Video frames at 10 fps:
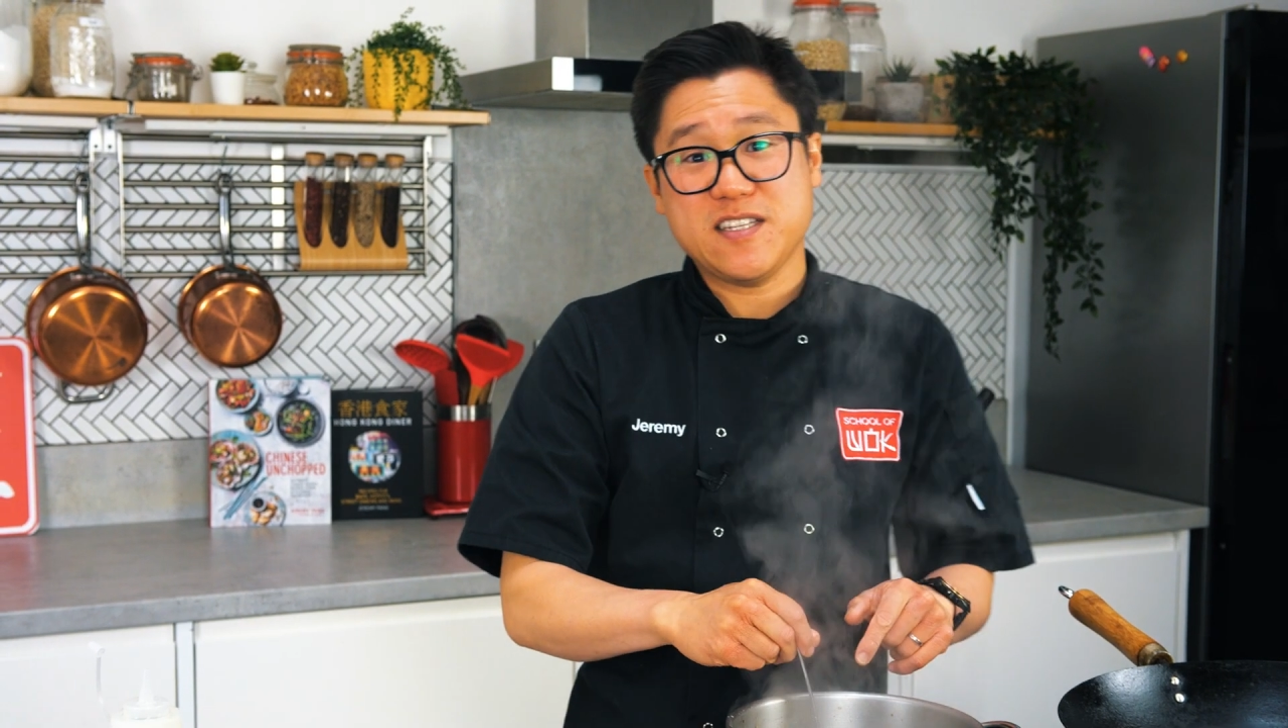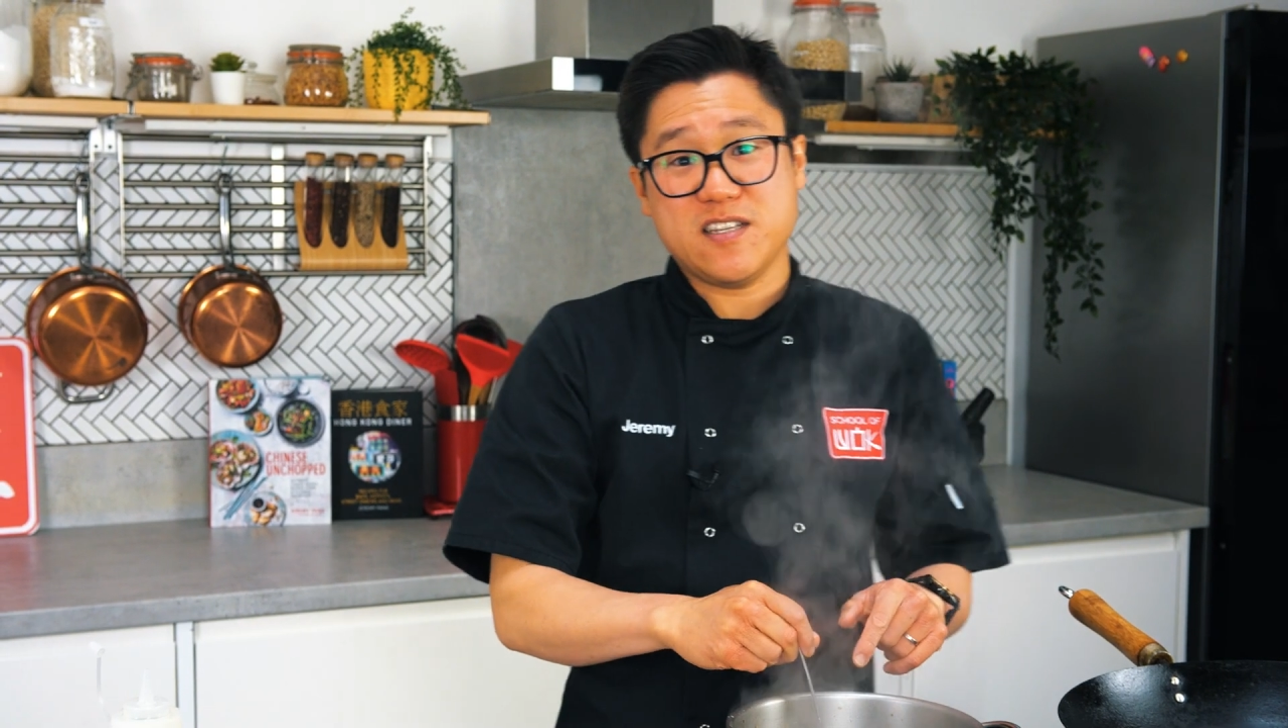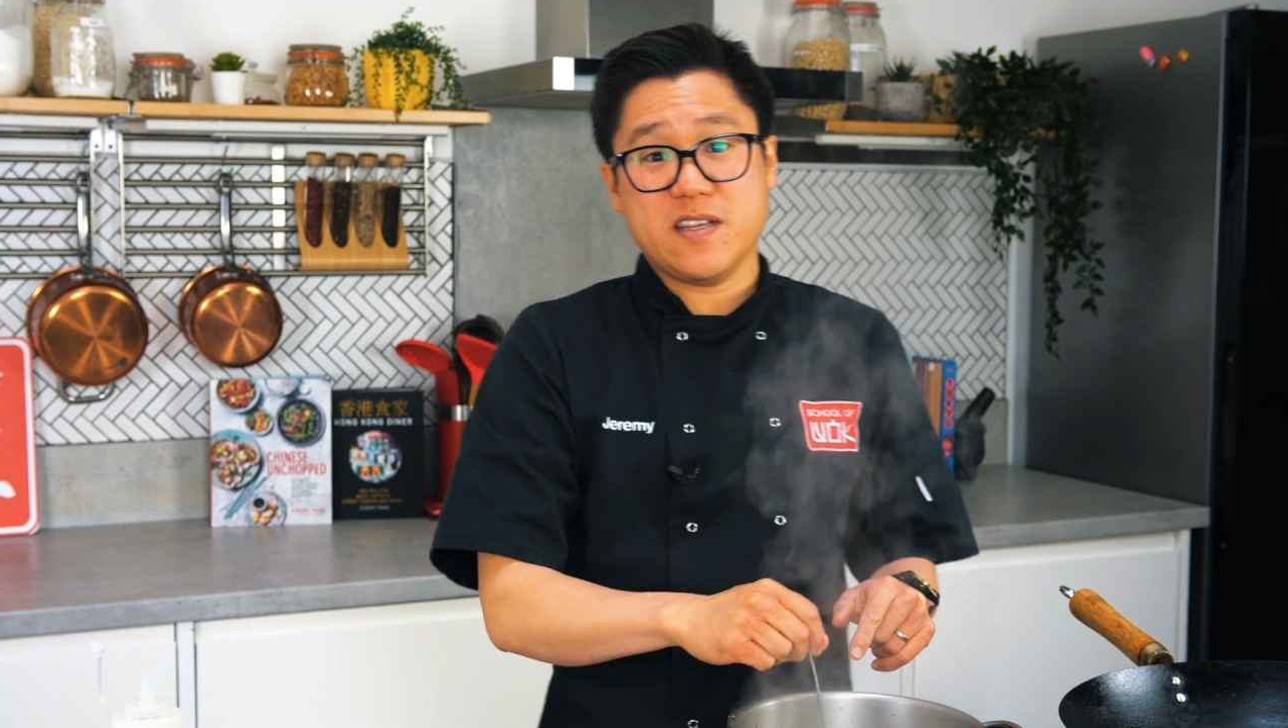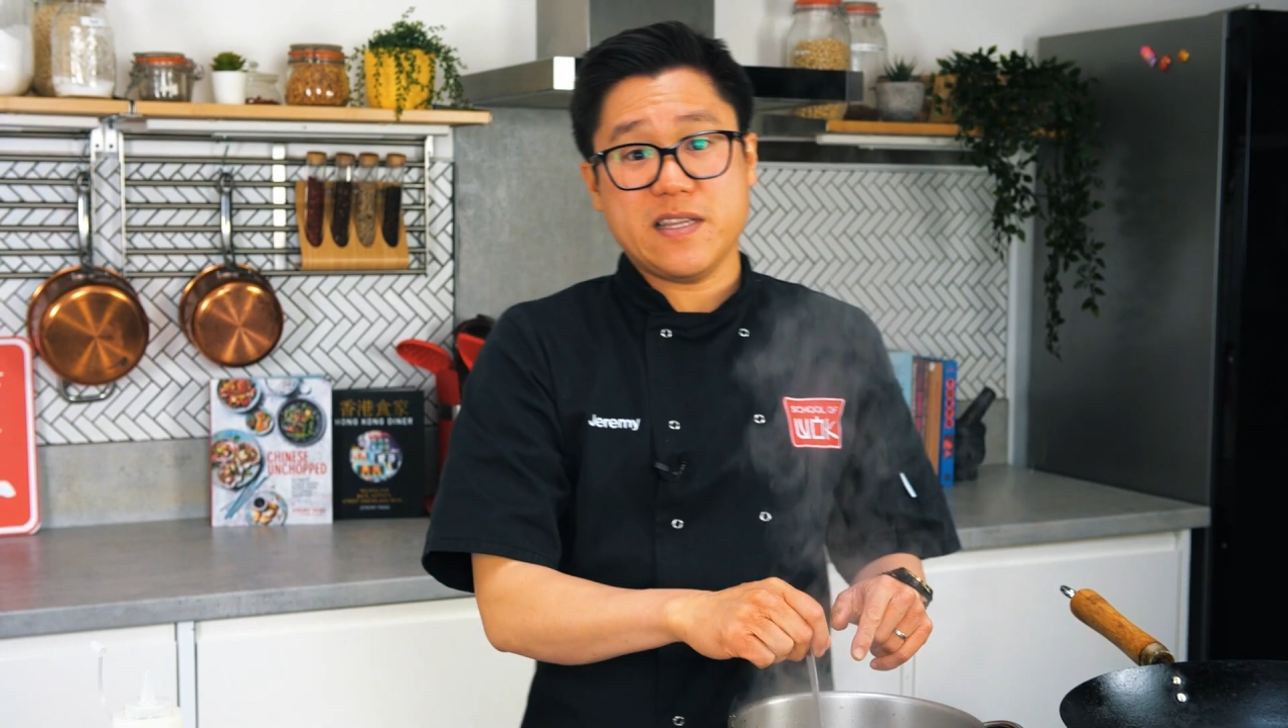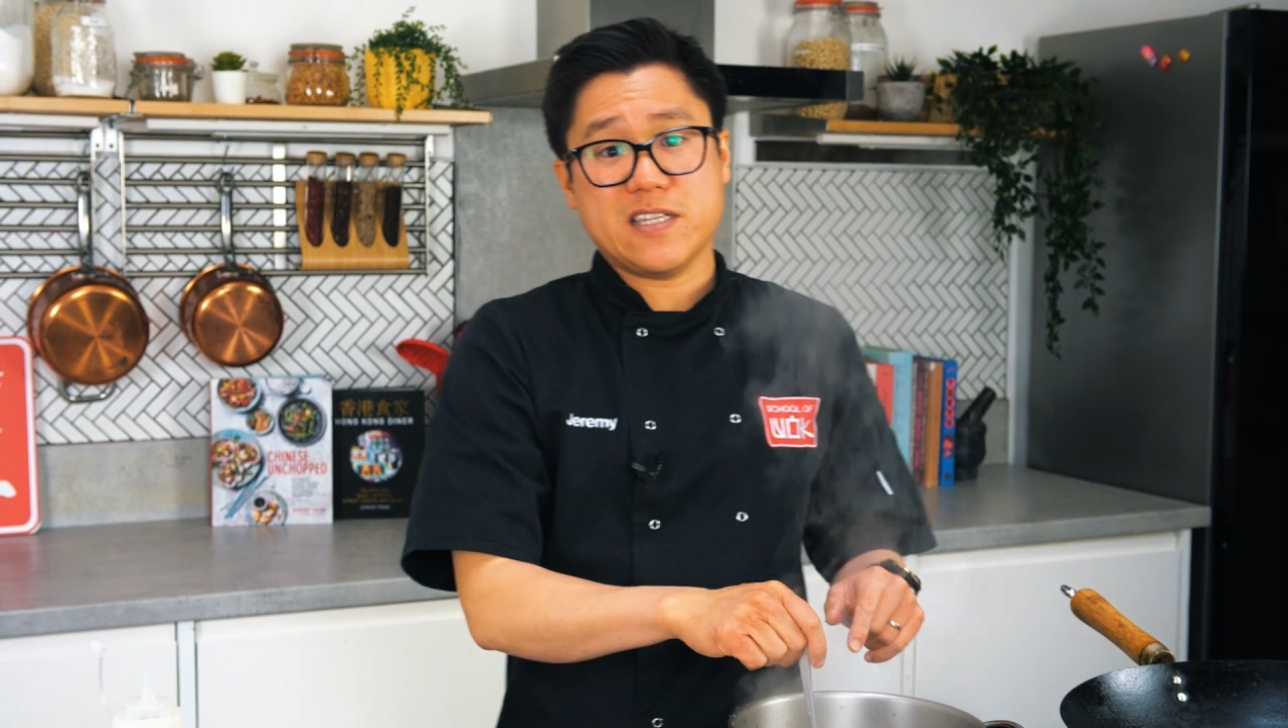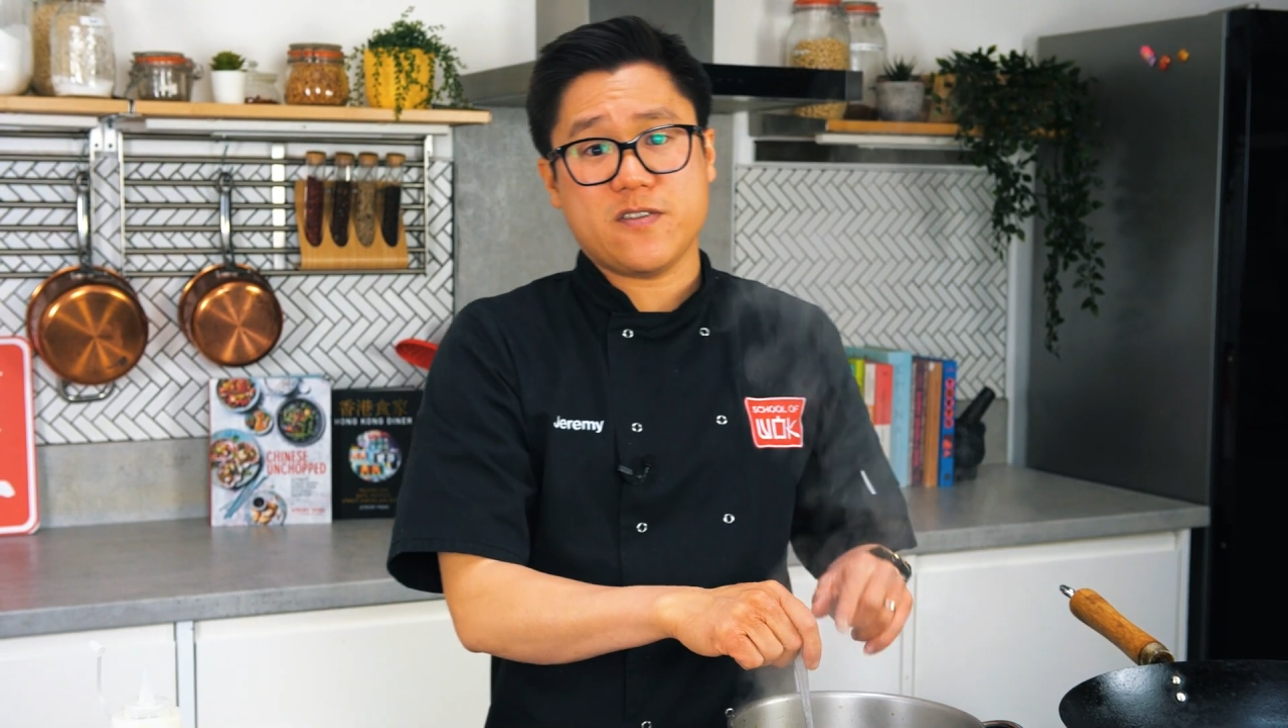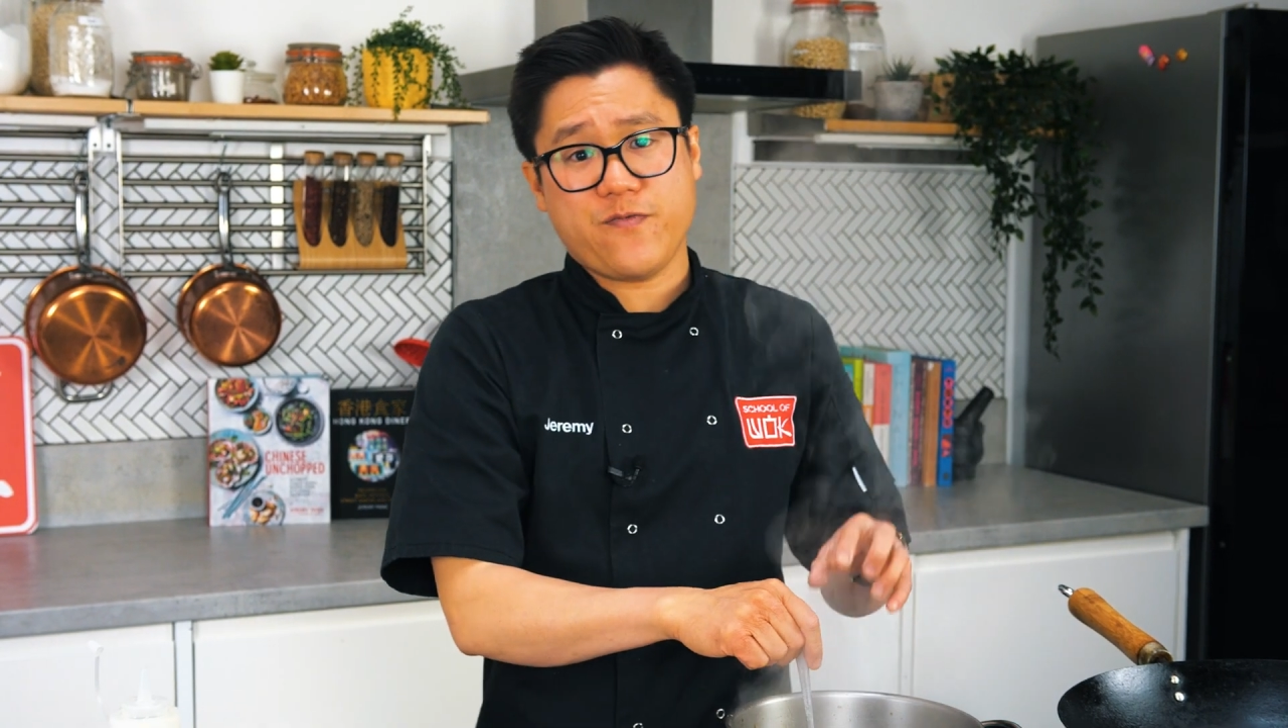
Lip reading: doing this